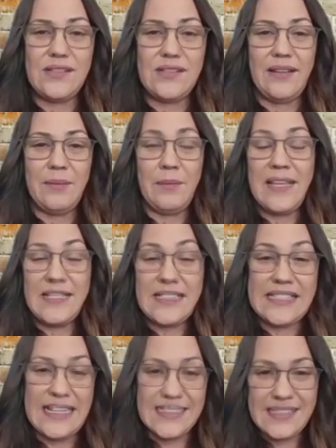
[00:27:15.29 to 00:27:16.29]
it makes
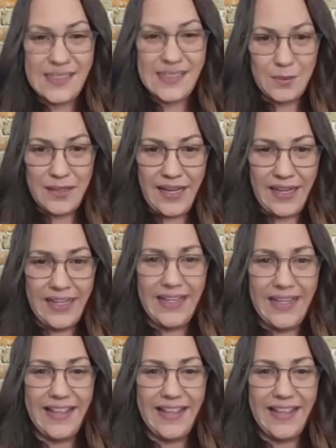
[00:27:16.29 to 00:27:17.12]
sense to me